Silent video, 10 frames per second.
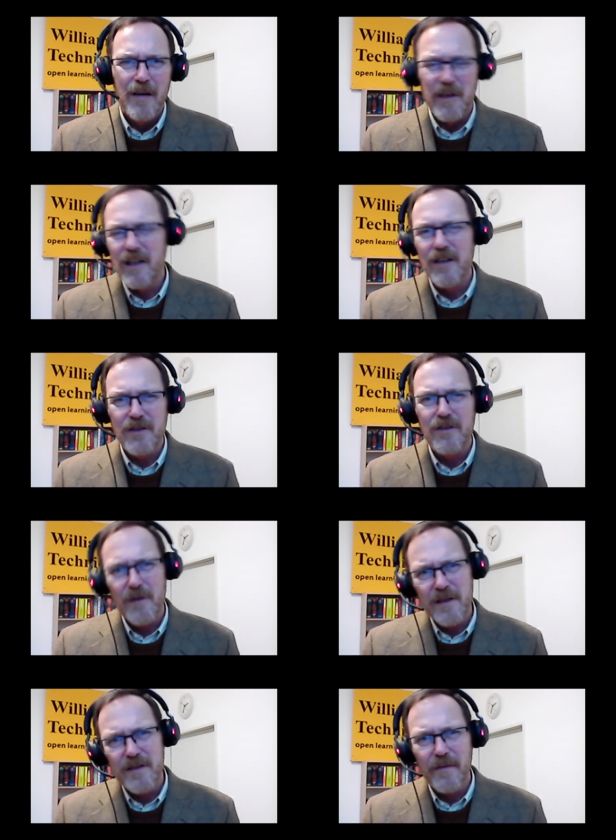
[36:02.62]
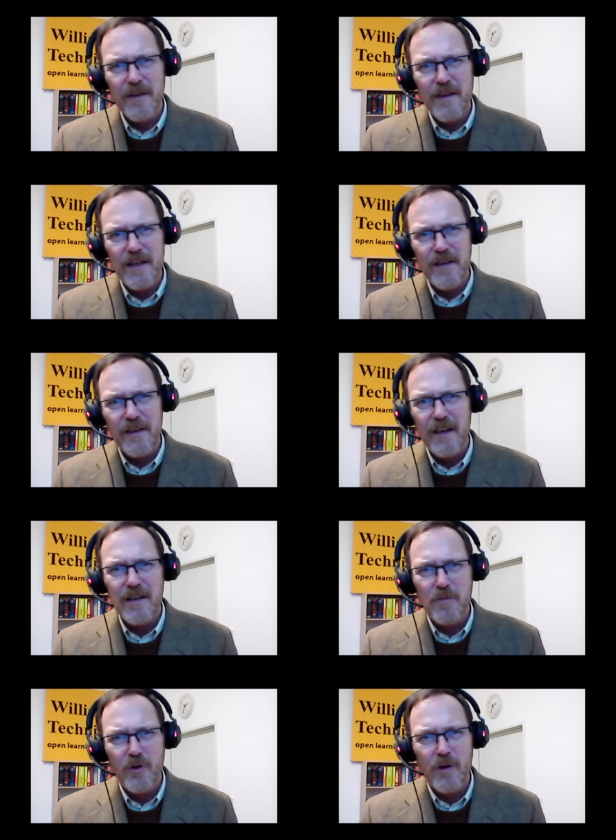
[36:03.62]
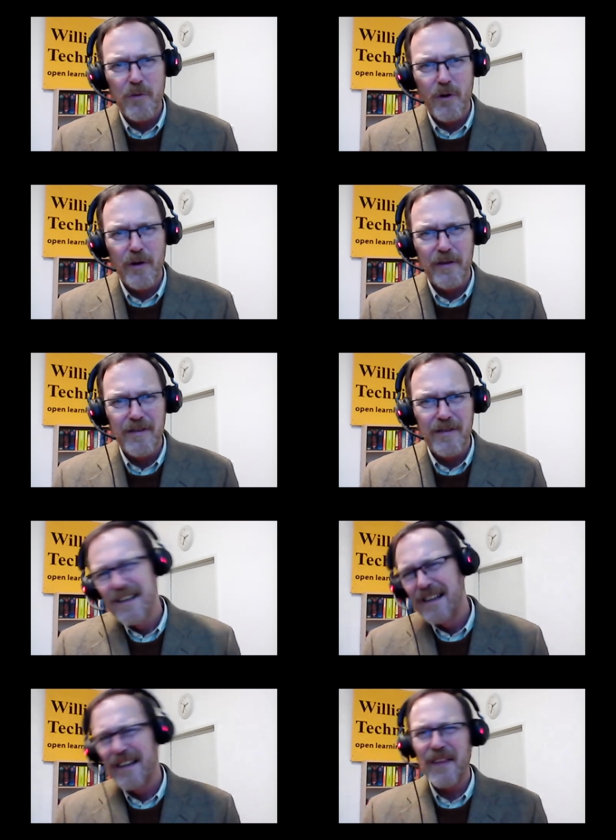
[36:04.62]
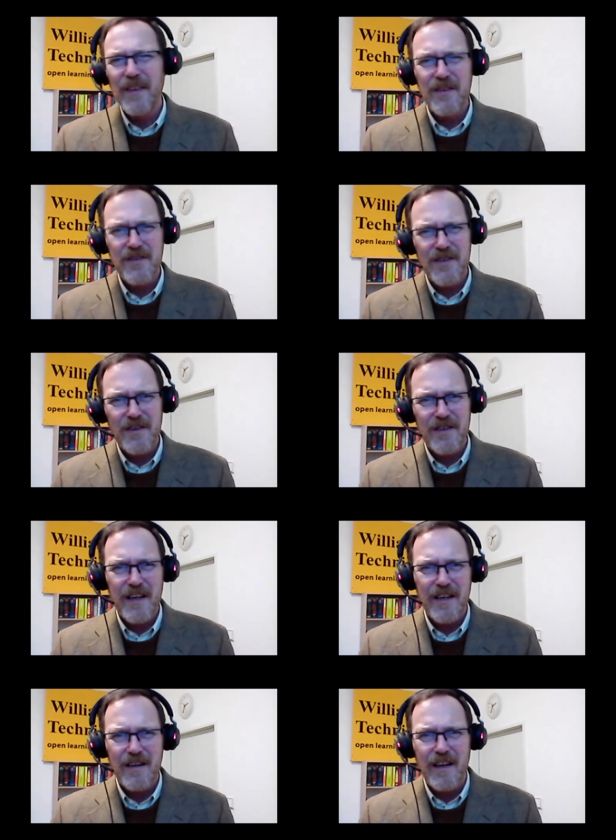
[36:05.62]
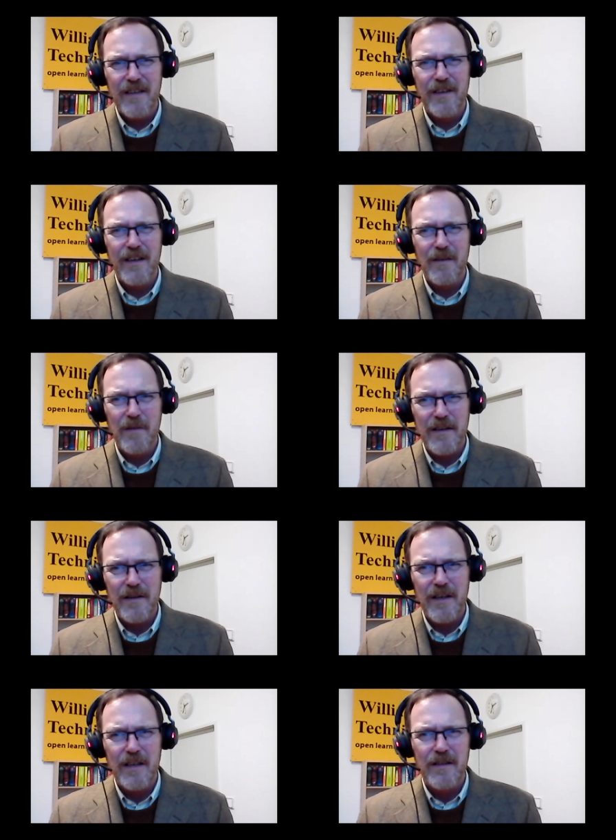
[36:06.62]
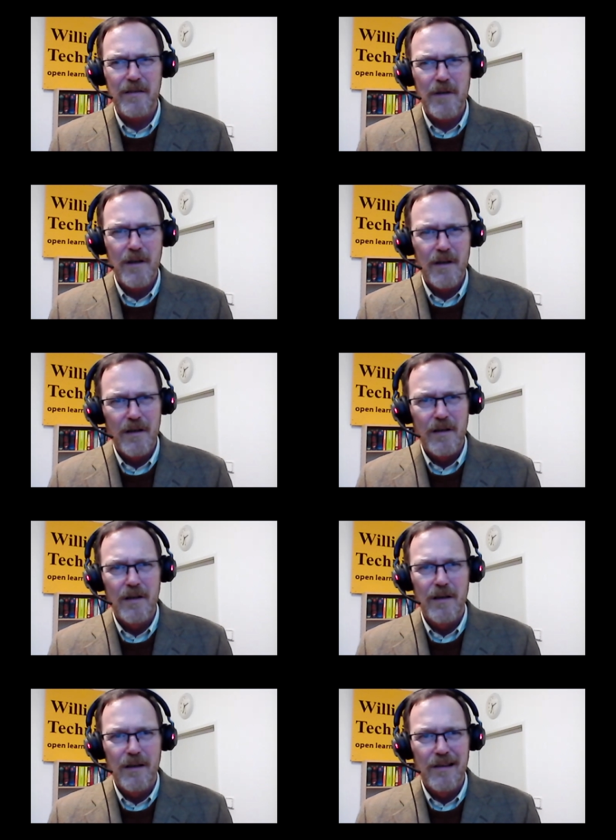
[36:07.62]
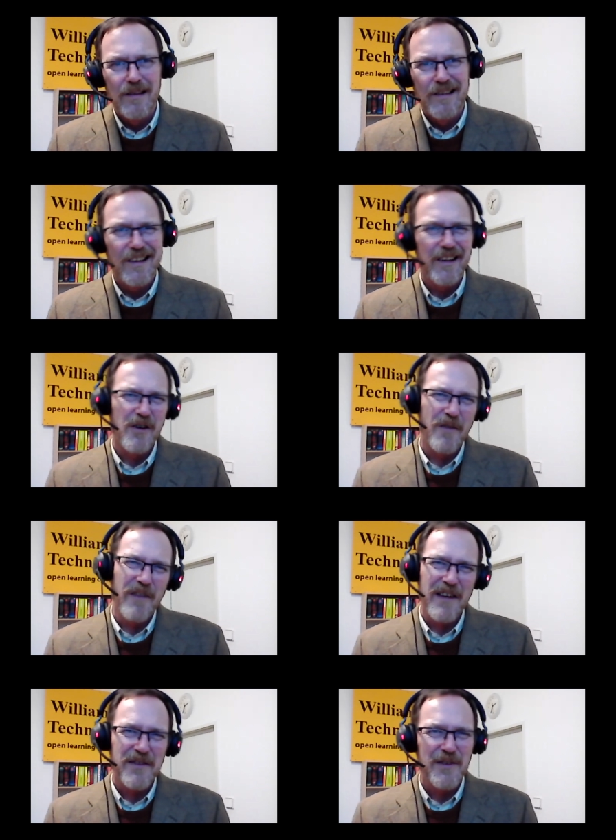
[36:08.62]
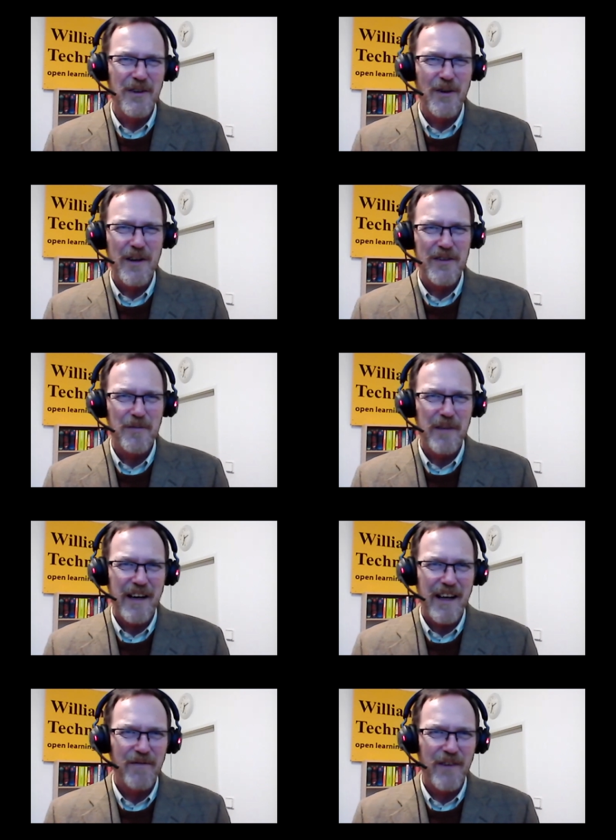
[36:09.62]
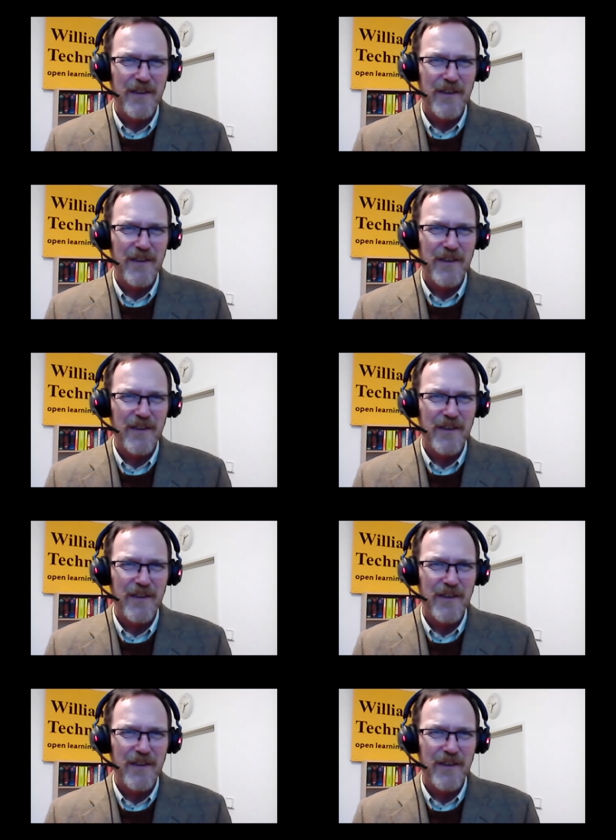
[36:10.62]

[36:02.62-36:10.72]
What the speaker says: because you're doing something that you think is more important, get those jerks out of your life anyways. Who needs them? I don't know if I answered your question, but I had fun